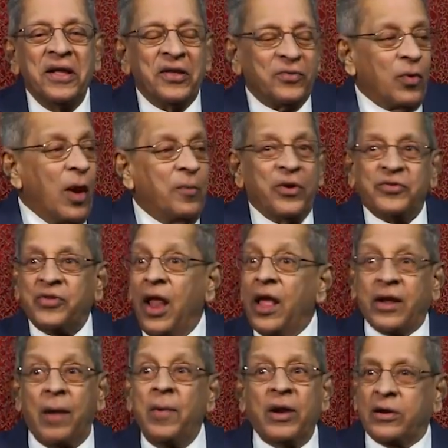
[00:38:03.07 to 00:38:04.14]
Swami said, hey,
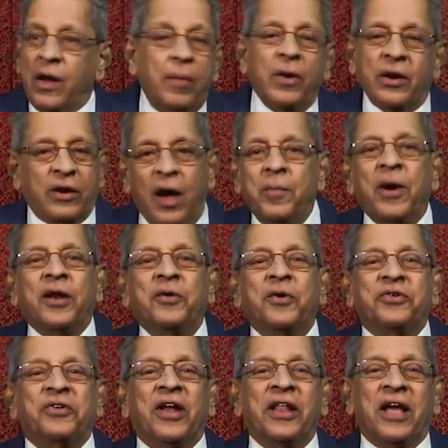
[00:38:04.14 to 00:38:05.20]
come on, he
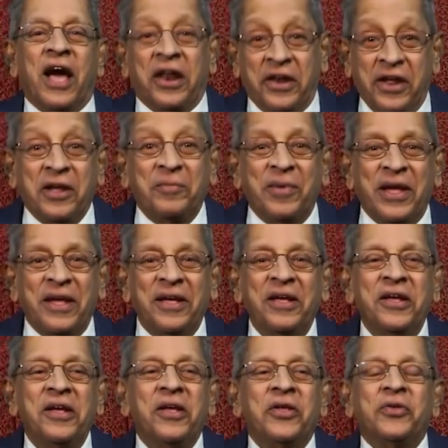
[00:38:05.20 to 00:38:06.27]
was telling, hurrying me.
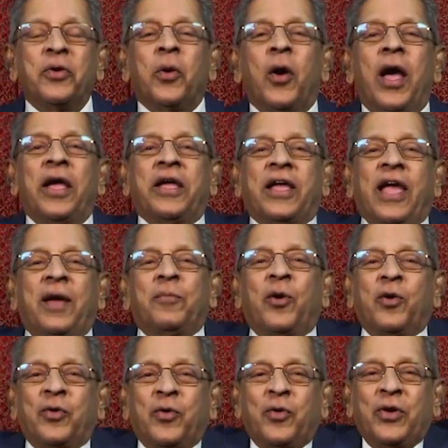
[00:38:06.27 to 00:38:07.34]
So I came
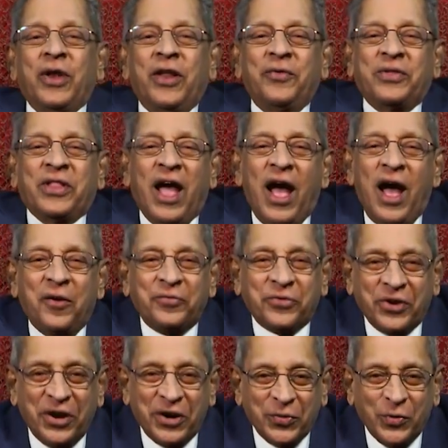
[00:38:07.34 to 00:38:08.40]
out only with half
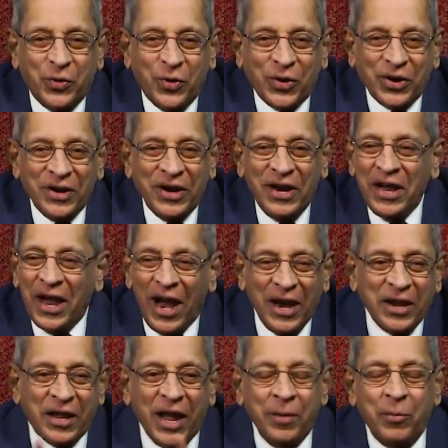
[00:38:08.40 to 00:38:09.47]
shirt worn
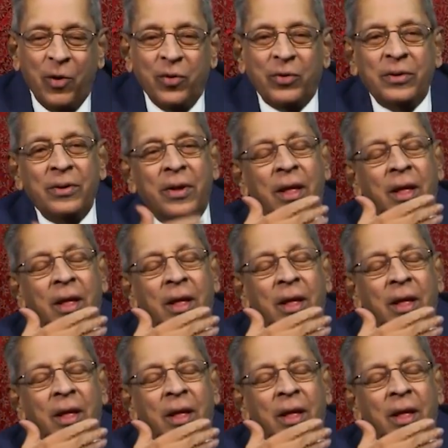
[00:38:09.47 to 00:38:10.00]
and came out.